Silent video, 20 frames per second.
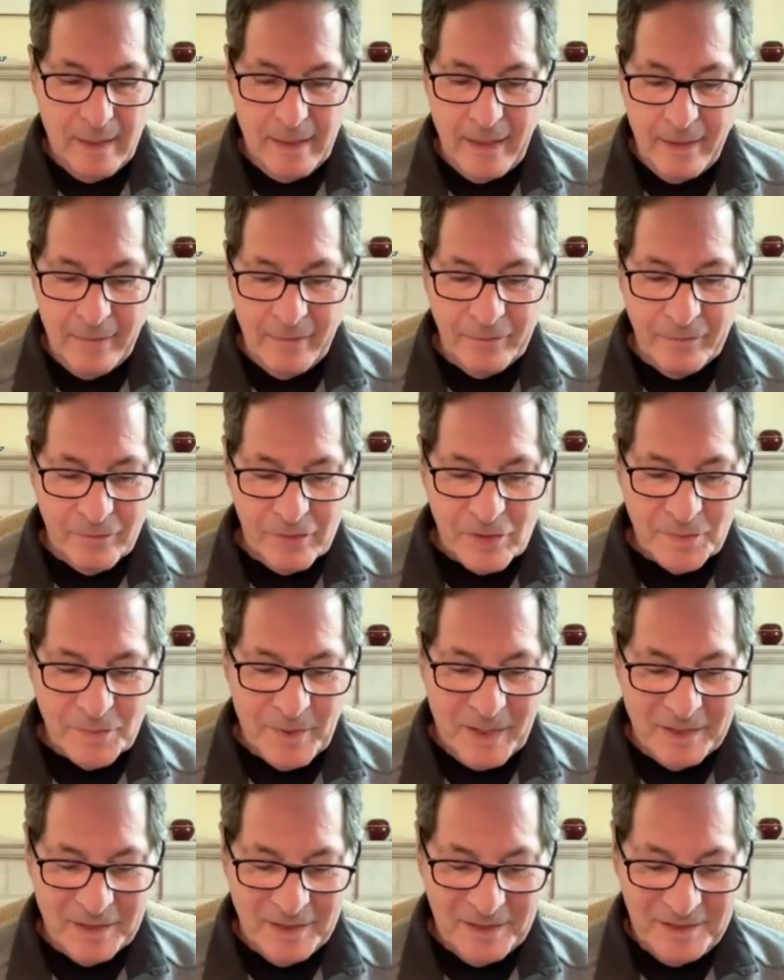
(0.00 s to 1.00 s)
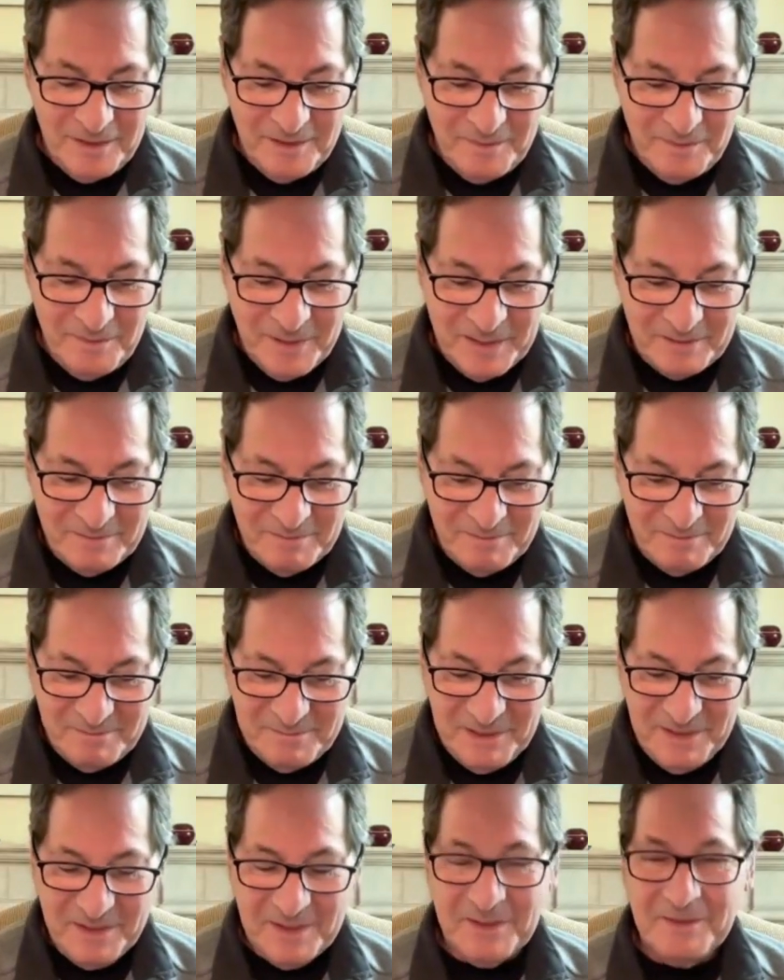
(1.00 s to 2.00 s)
they haven't responded, but
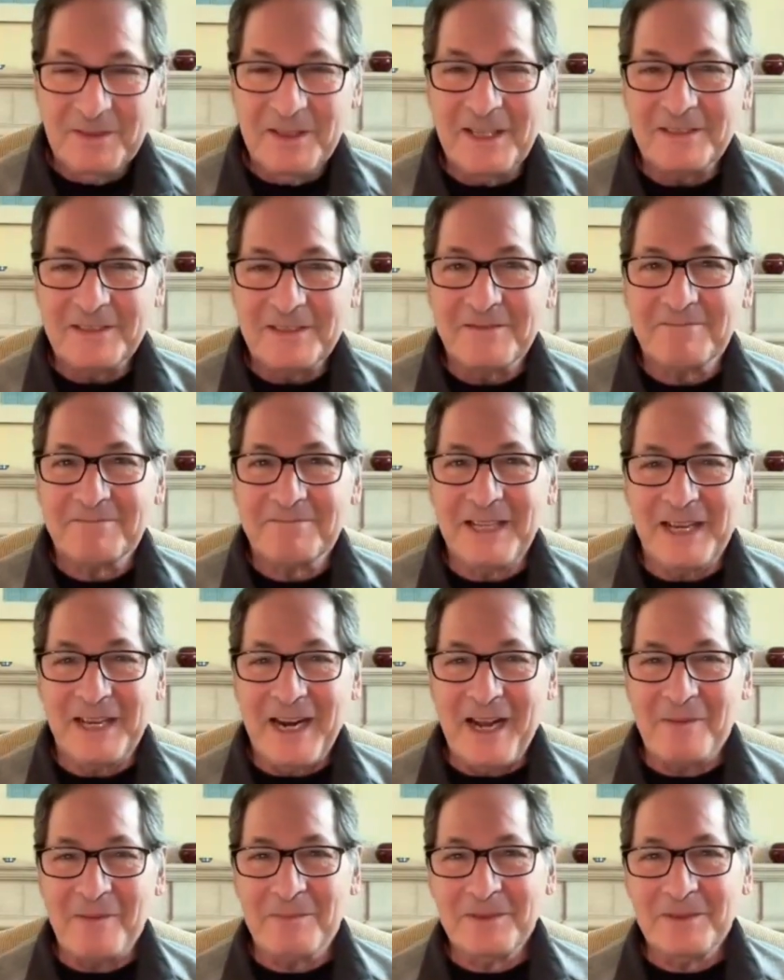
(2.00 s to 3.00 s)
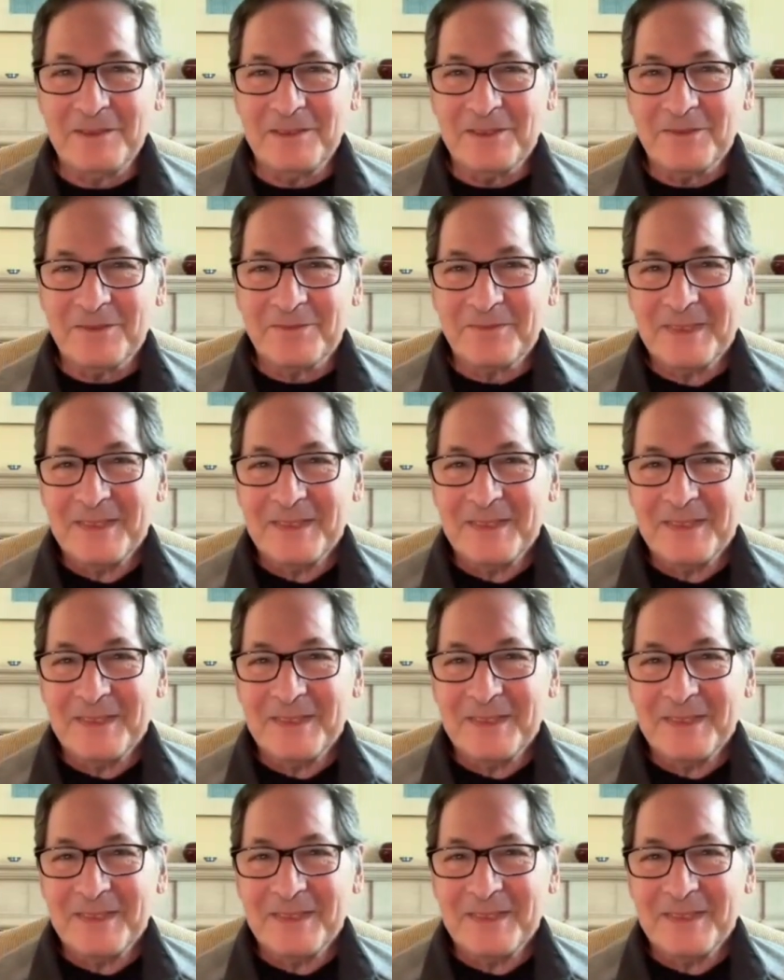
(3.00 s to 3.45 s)
that happens.